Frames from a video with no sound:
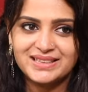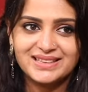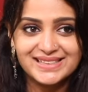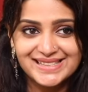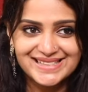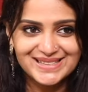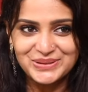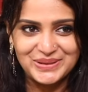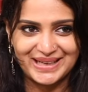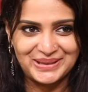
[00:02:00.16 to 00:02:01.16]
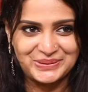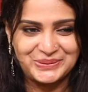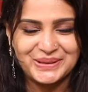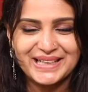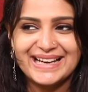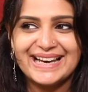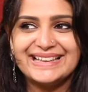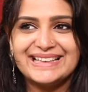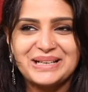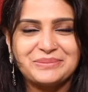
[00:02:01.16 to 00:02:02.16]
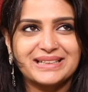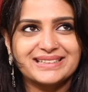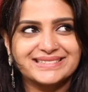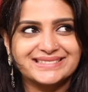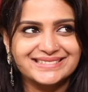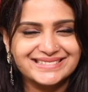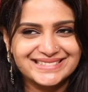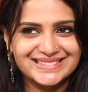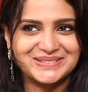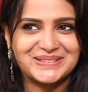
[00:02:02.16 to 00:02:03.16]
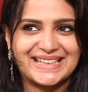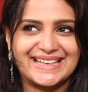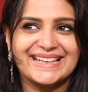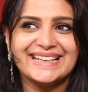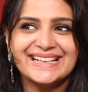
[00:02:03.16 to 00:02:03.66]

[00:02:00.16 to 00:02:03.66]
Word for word: This you can't do. And then I'm like, oh, okay.